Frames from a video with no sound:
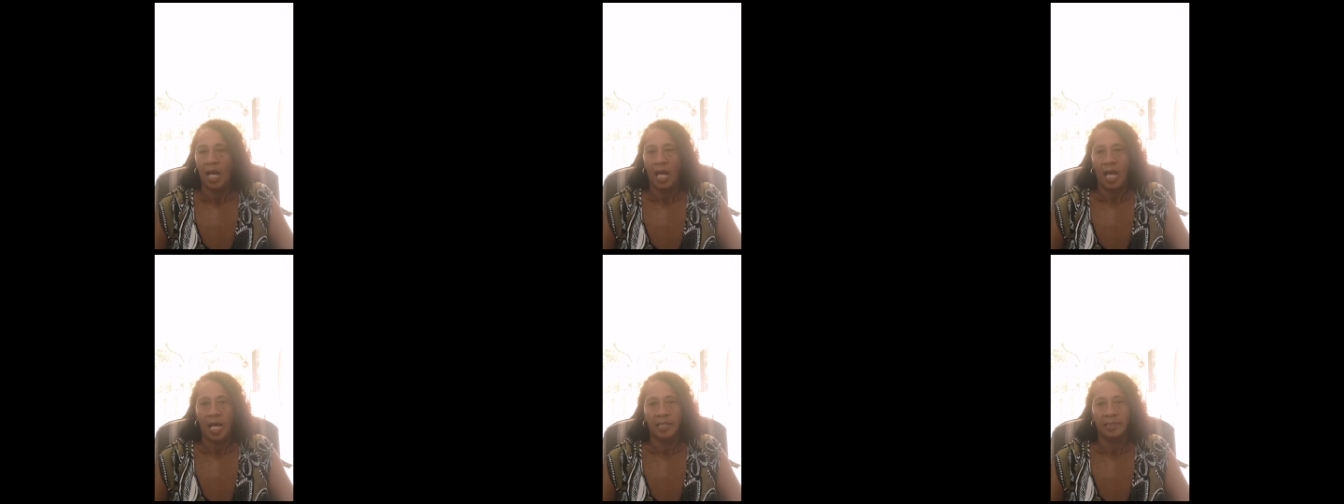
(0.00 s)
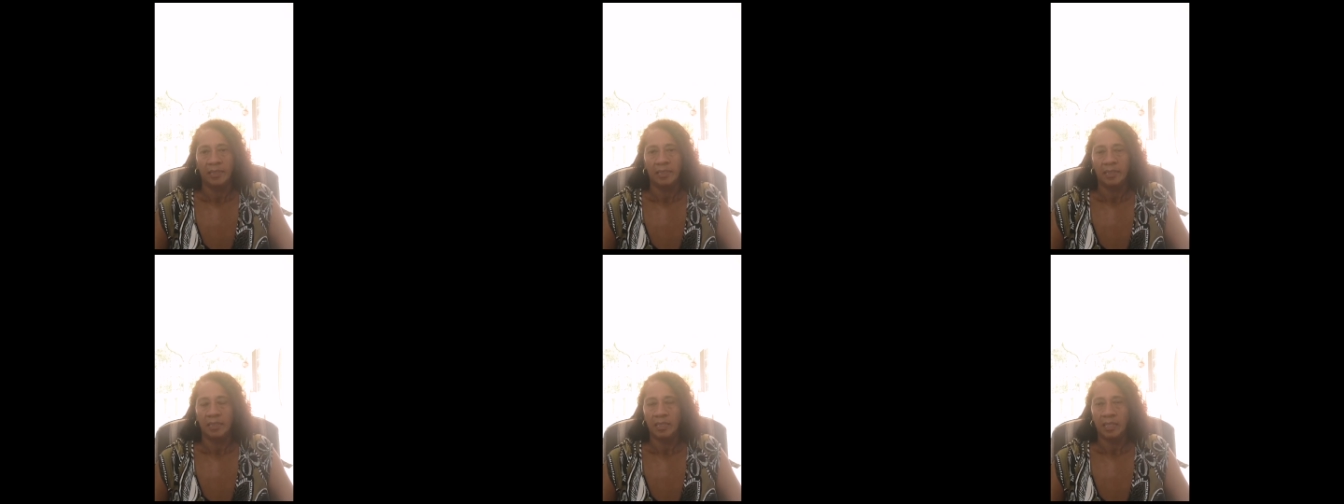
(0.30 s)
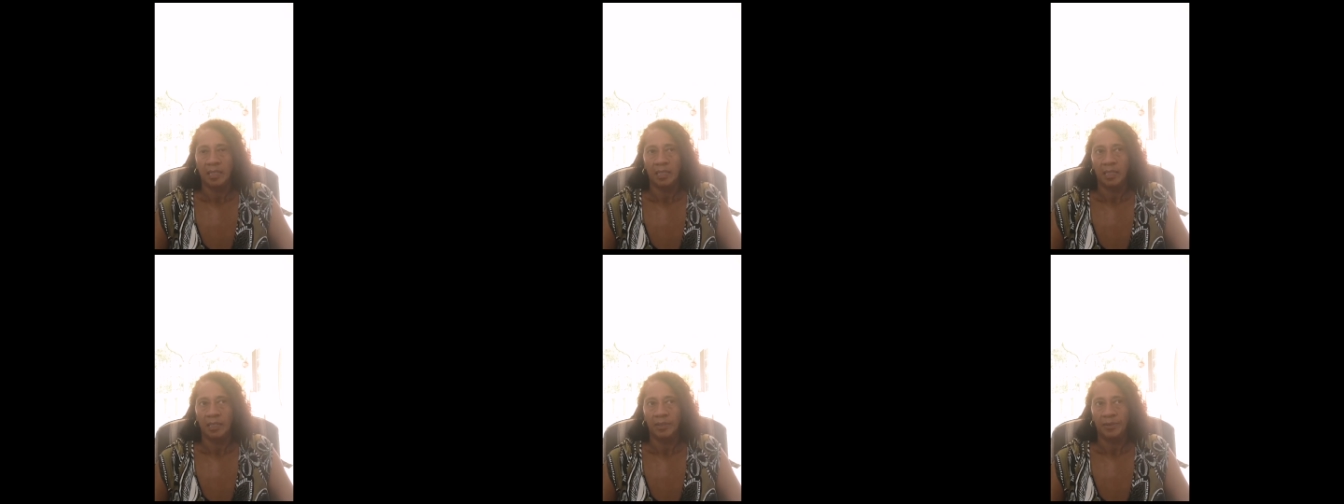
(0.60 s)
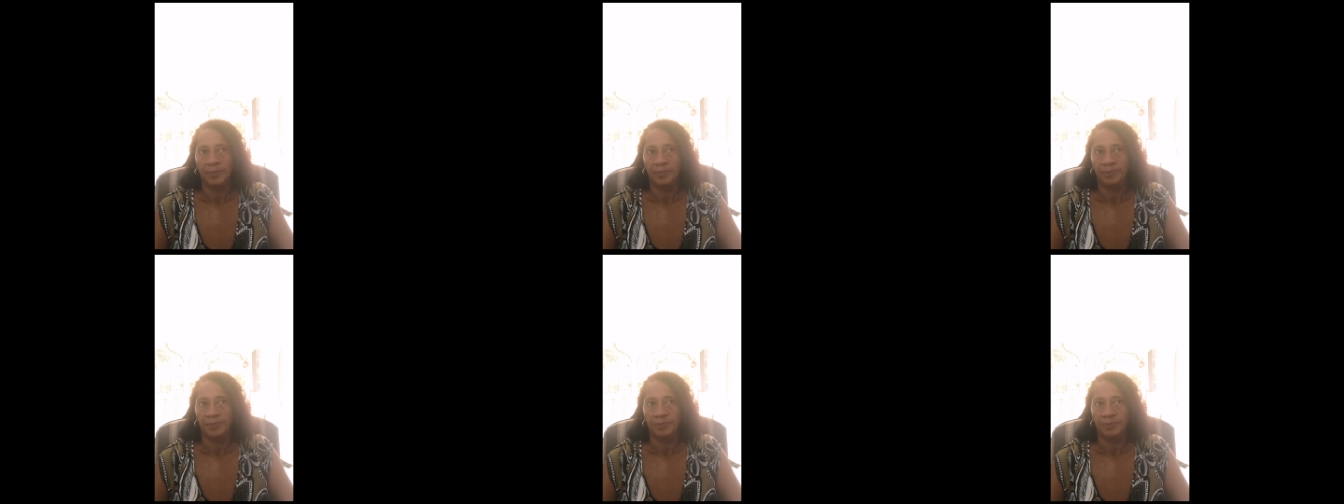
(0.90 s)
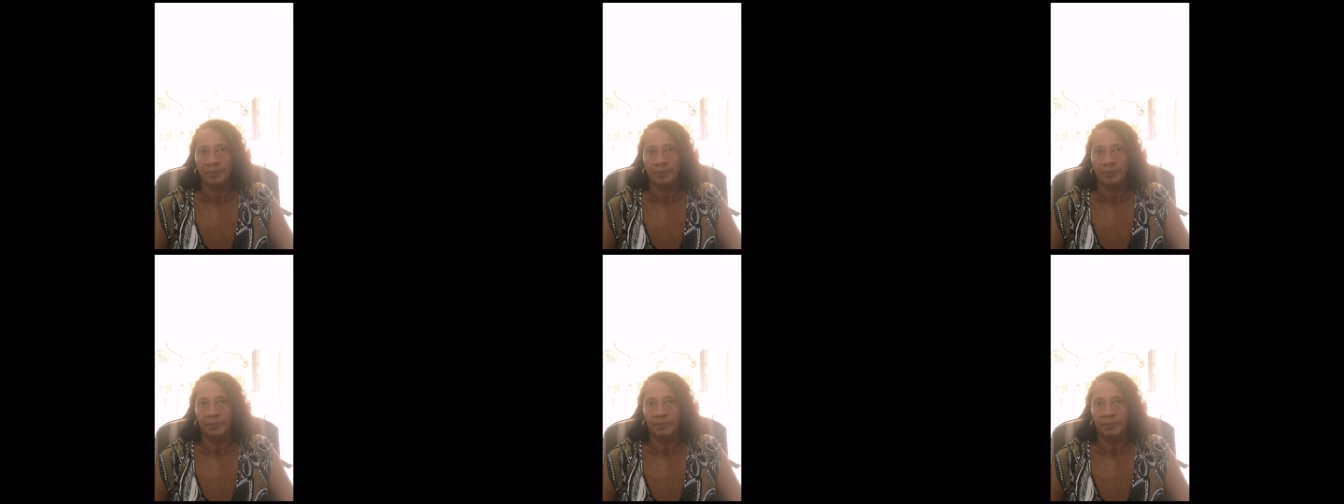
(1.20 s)
And
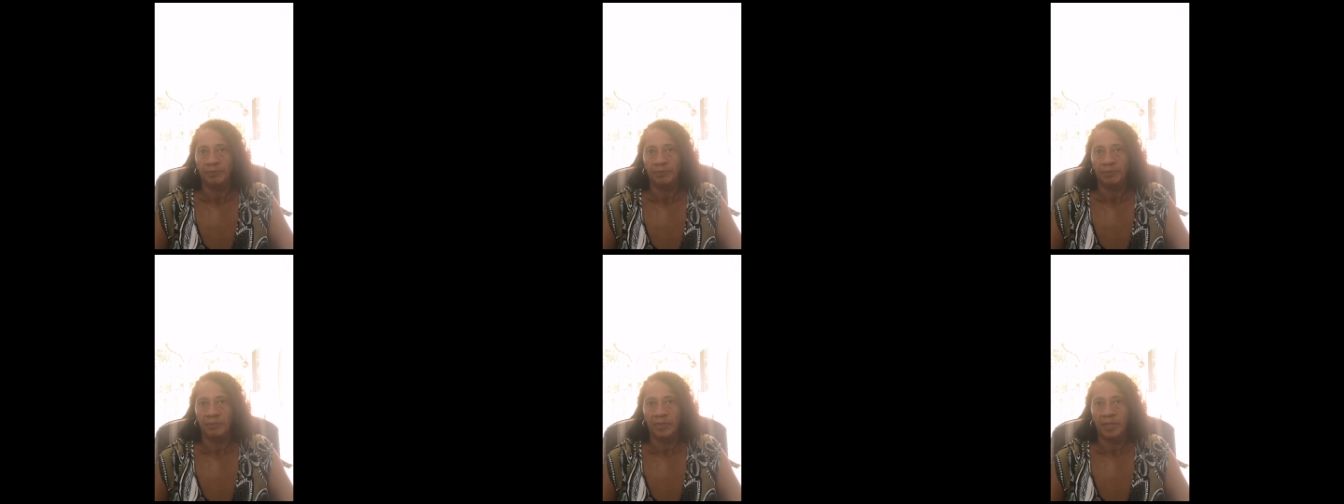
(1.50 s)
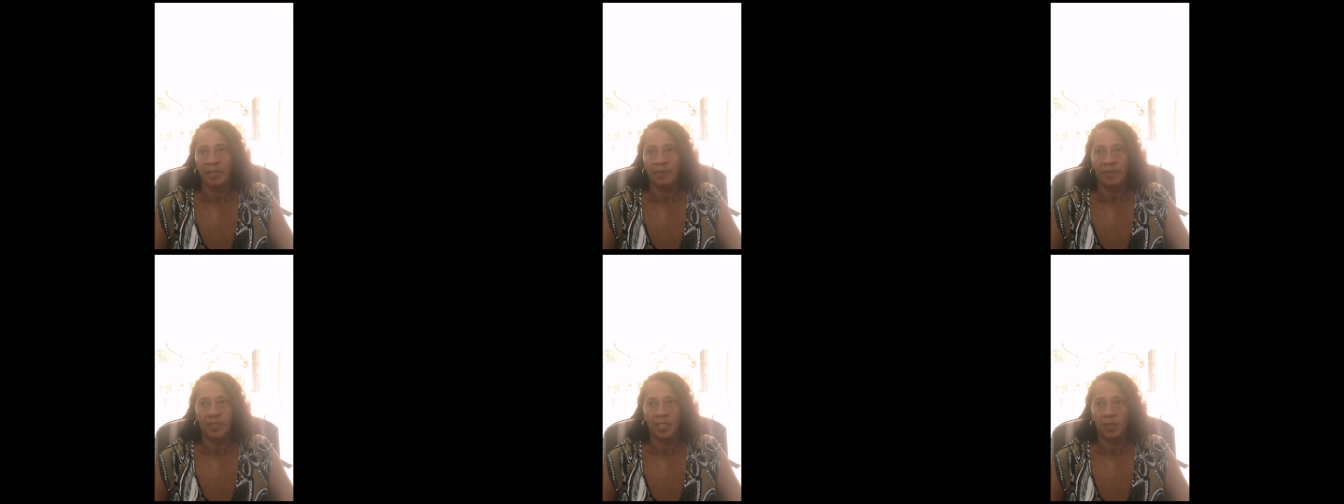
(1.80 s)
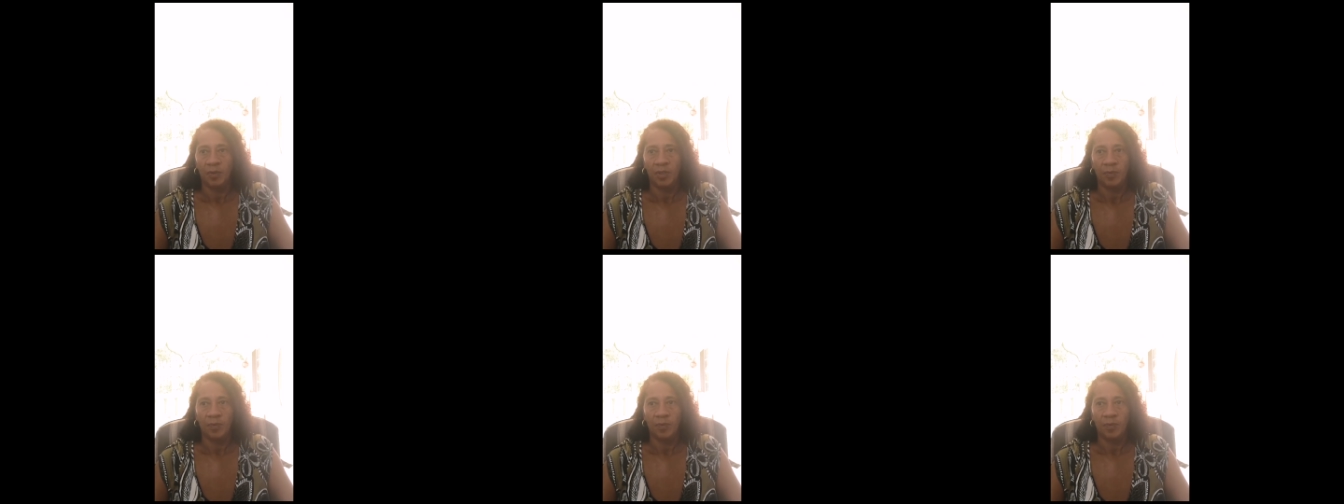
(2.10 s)
even though